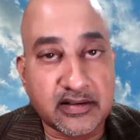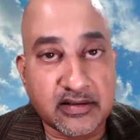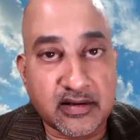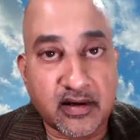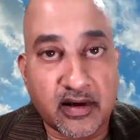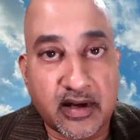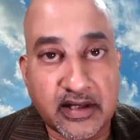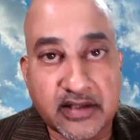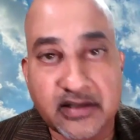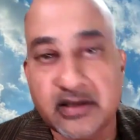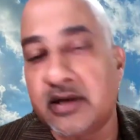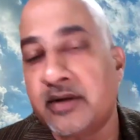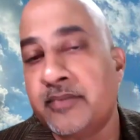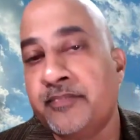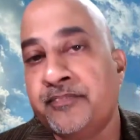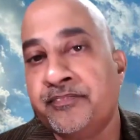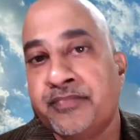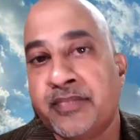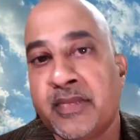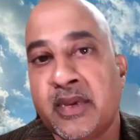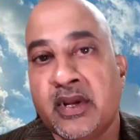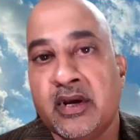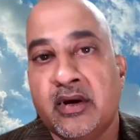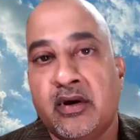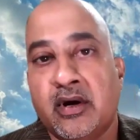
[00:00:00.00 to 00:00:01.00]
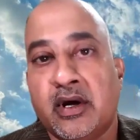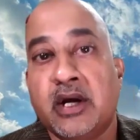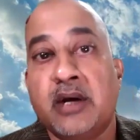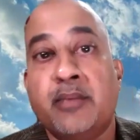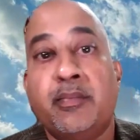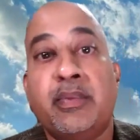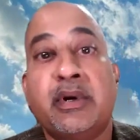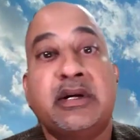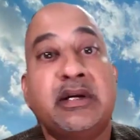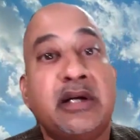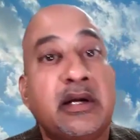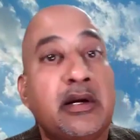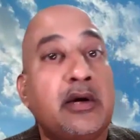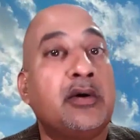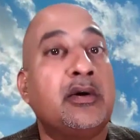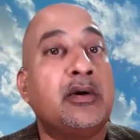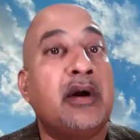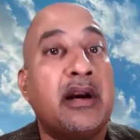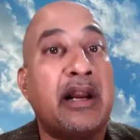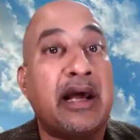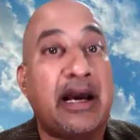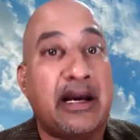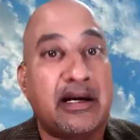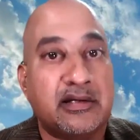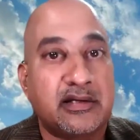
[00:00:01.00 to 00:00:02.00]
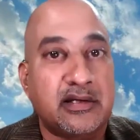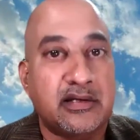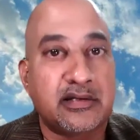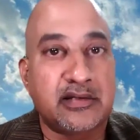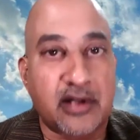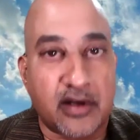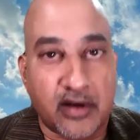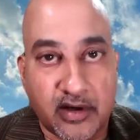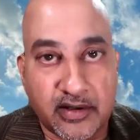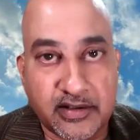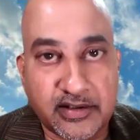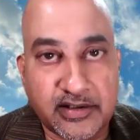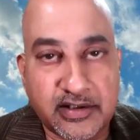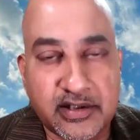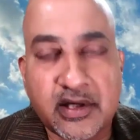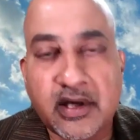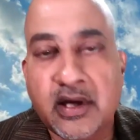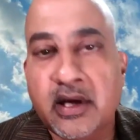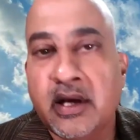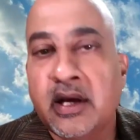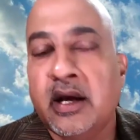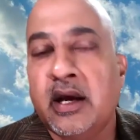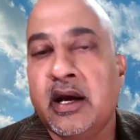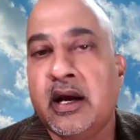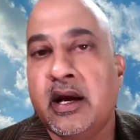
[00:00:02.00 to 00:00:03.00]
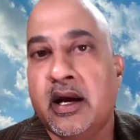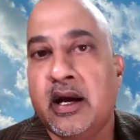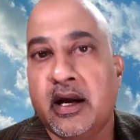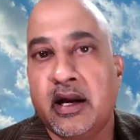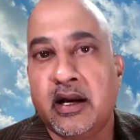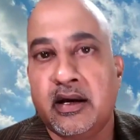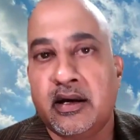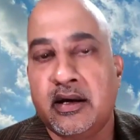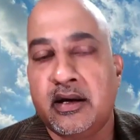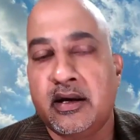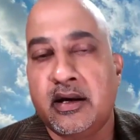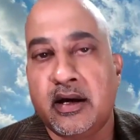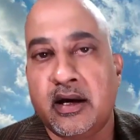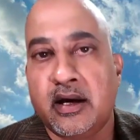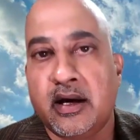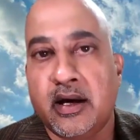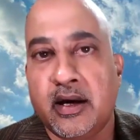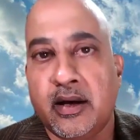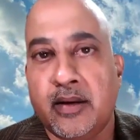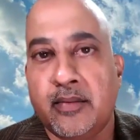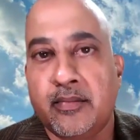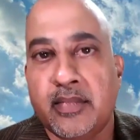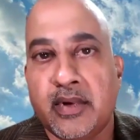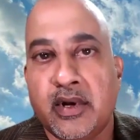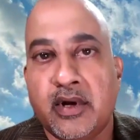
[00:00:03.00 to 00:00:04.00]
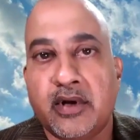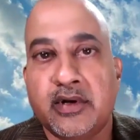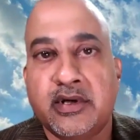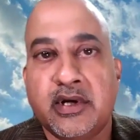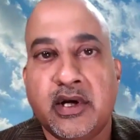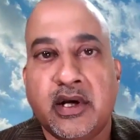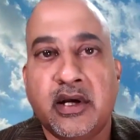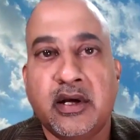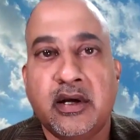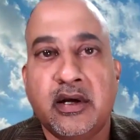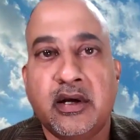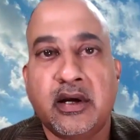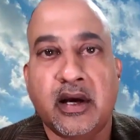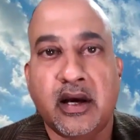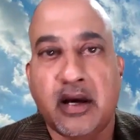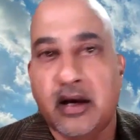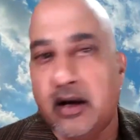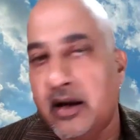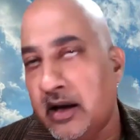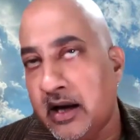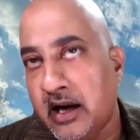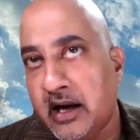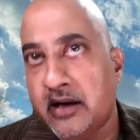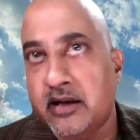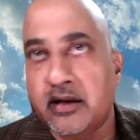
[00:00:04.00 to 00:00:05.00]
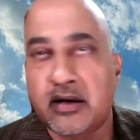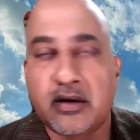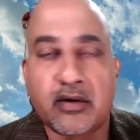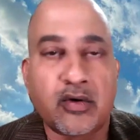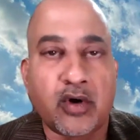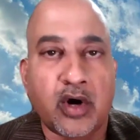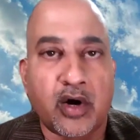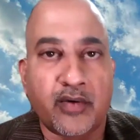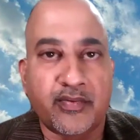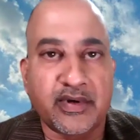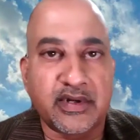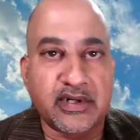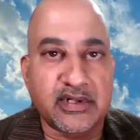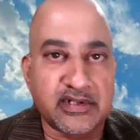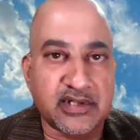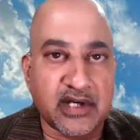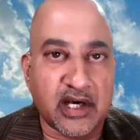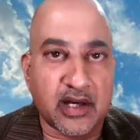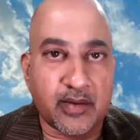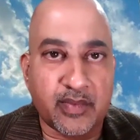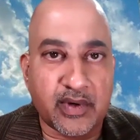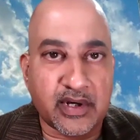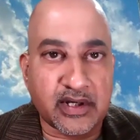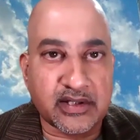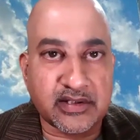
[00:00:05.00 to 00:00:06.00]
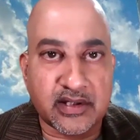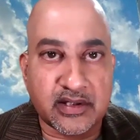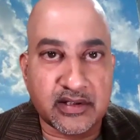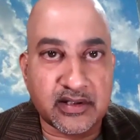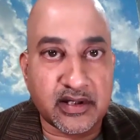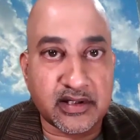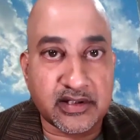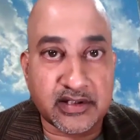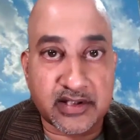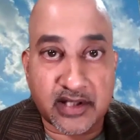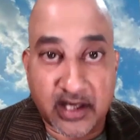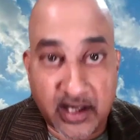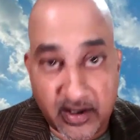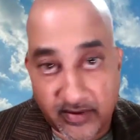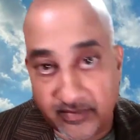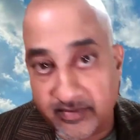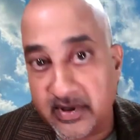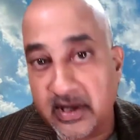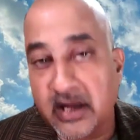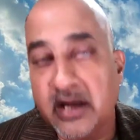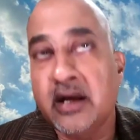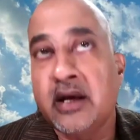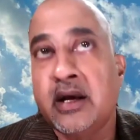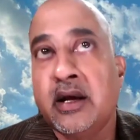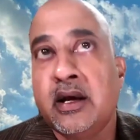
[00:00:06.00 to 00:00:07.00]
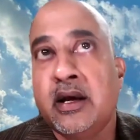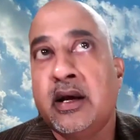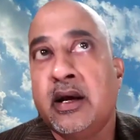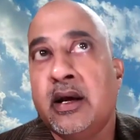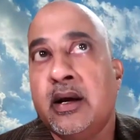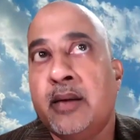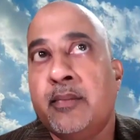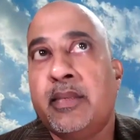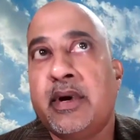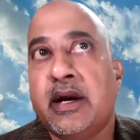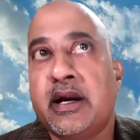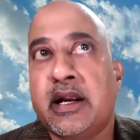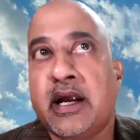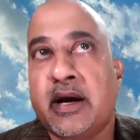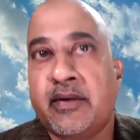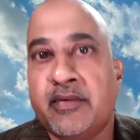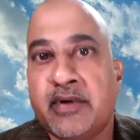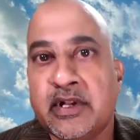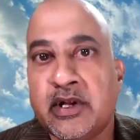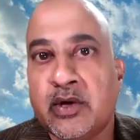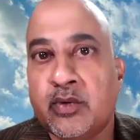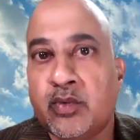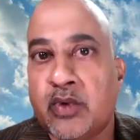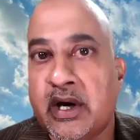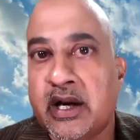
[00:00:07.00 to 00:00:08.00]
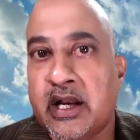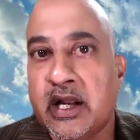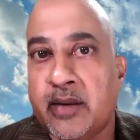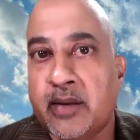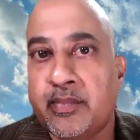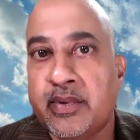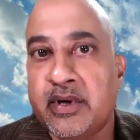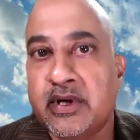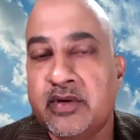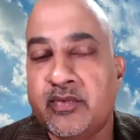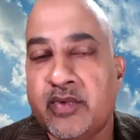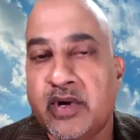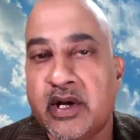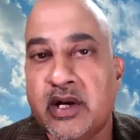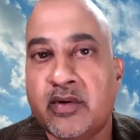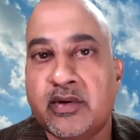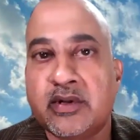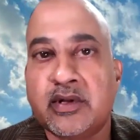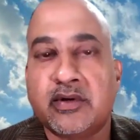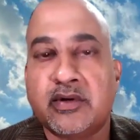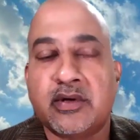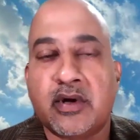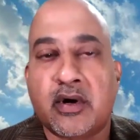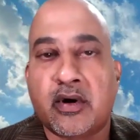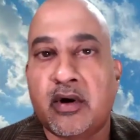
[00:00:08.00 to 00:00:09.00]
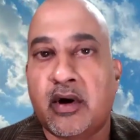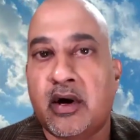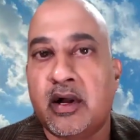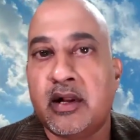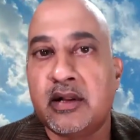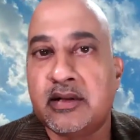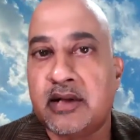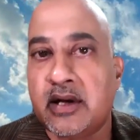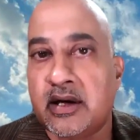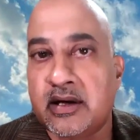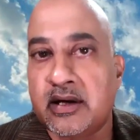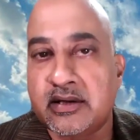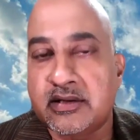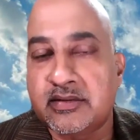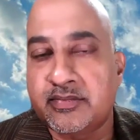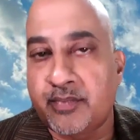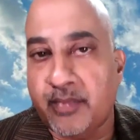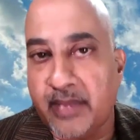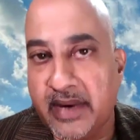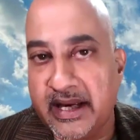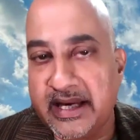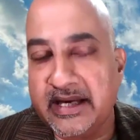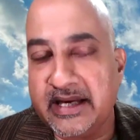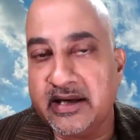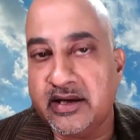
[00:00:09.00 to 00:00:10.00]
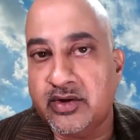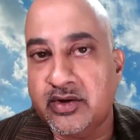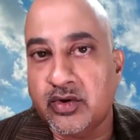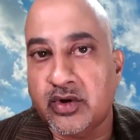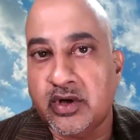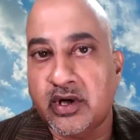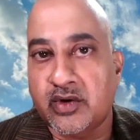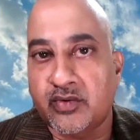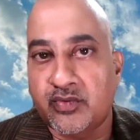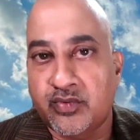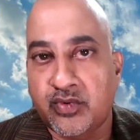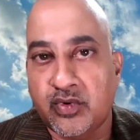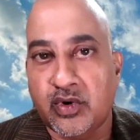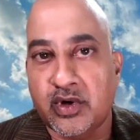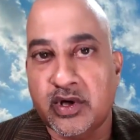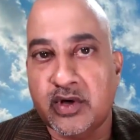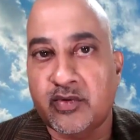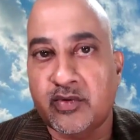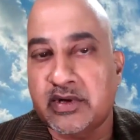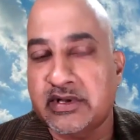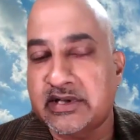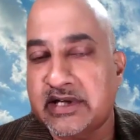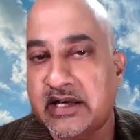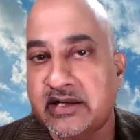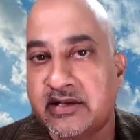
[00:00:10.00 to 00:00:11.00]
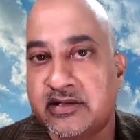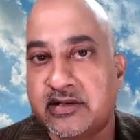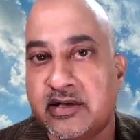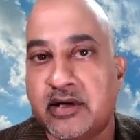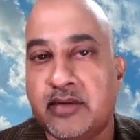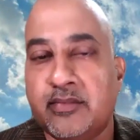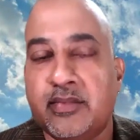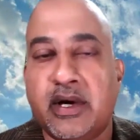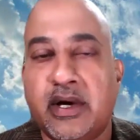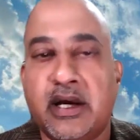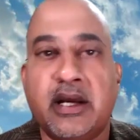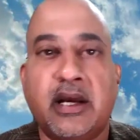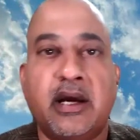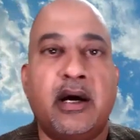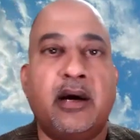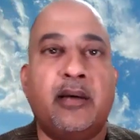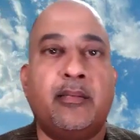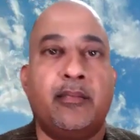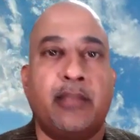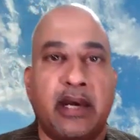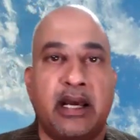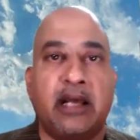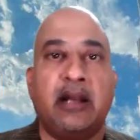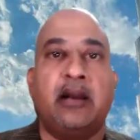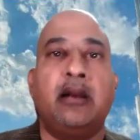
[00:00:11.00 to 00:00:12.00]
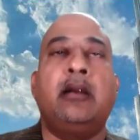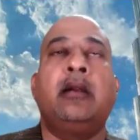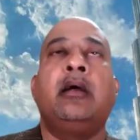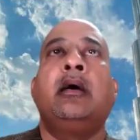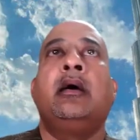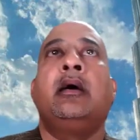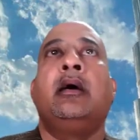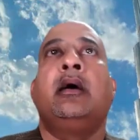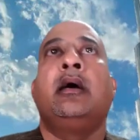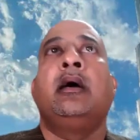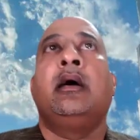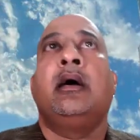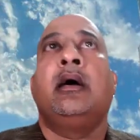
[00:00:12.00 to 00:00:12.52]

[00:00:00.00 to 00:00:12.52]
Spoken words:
installation, okay, but she did not access the launch, and she had her coffee in Starbucks, and then she left. But after that, what happened? Whenever there's a call that is made to her phone, it was answered by a mail,